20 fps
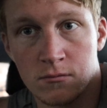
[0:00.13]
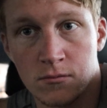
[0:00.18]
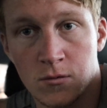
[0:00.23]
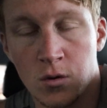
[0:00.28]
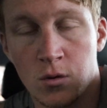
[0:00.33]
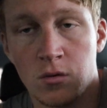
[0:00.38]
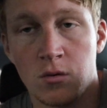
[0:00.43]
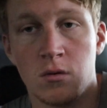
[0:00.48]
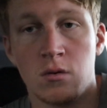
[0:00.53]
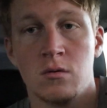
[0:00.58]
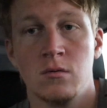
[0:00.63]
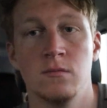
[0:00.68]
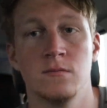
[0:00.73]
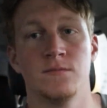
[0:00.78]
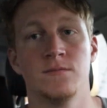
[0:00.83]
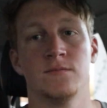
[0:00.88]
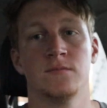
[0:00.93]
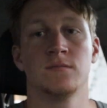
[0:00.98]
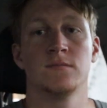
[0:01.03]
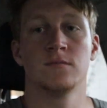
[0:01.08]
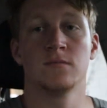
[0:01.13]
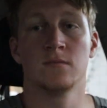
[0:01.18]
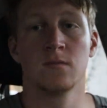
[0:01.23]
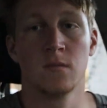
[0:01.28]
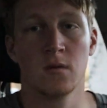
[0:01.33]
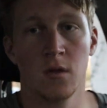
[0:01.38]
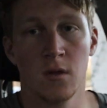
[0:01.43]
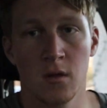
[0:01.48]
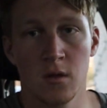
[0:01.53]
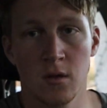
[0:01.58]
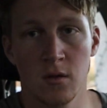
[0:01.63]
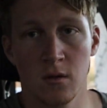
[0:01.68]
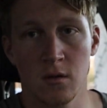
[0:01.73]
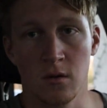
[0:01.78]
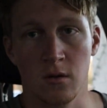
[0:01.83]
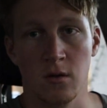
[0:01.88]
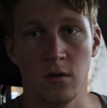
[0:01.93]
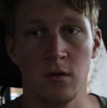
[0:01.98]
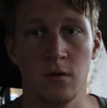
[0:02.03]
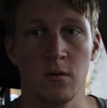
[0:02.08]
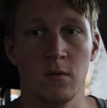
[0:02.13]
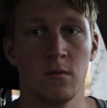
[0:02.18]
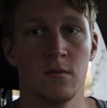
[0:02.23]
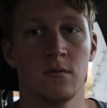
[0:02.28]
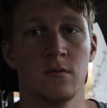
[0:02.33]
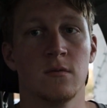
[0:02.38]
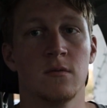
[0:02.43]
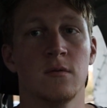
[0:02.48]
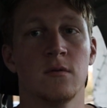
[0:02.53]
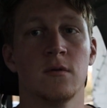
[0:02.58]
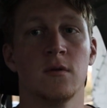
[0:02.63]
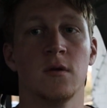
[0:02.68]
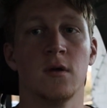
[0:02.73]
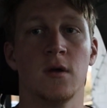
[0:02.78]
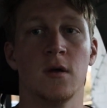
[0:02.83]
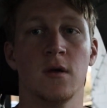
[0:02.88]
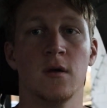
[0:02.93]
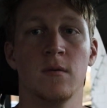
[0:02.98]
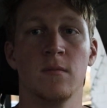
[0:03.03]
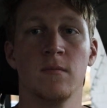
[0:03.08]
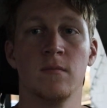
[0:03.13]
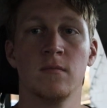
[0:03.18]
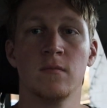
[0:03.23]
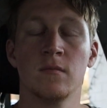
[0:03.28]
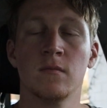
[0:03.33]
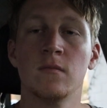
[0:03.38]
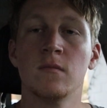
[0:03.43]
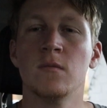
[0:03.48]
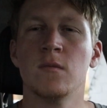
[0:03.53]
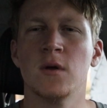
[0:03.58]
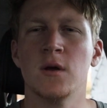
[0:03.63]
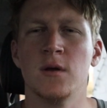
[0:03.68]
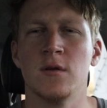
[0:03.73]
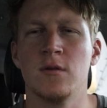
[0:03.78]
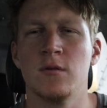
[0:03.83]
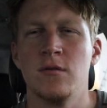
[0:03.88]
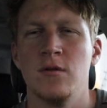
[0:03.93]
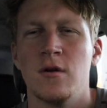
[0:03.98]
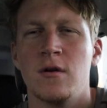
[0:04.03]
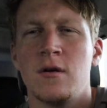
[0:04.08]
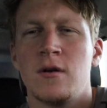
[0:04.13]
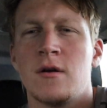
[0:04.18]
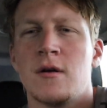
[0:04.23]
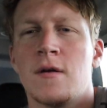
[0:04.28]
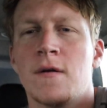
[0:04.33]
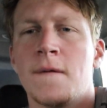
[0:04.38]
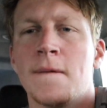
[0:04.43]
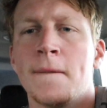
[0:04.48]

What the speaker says: Oh, hello. Oh, it's dark. Is